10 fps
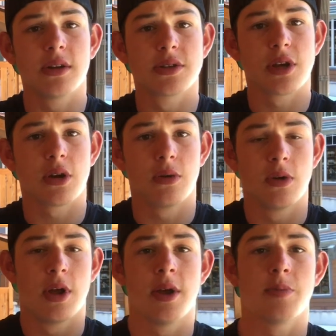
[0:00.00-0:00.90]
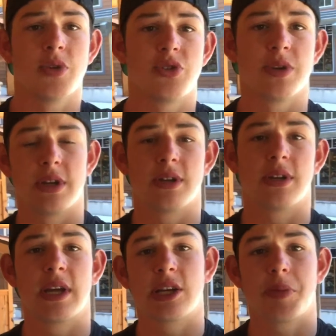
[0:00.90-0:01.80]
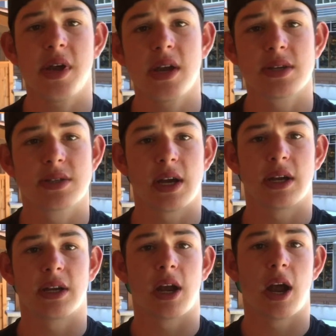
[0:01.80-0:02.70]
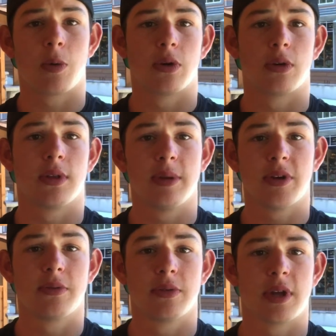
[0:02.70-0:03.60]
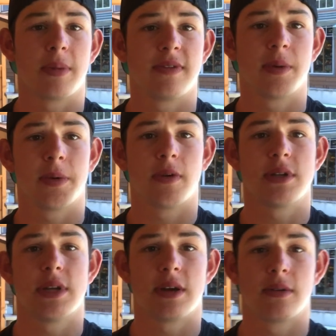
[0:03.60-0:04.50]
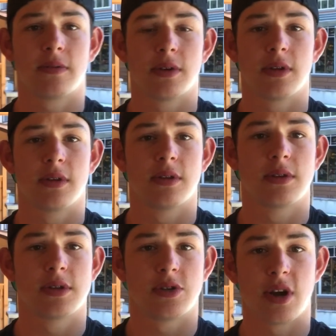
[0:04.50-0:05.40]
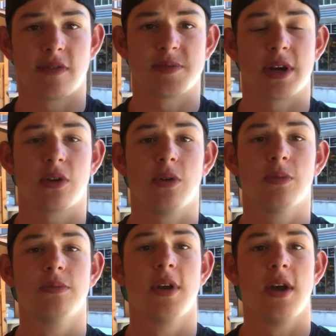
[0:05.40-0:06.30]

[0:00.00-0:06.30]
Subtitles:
So between getting our bags, getting our limo that my family rented out to drive us back home,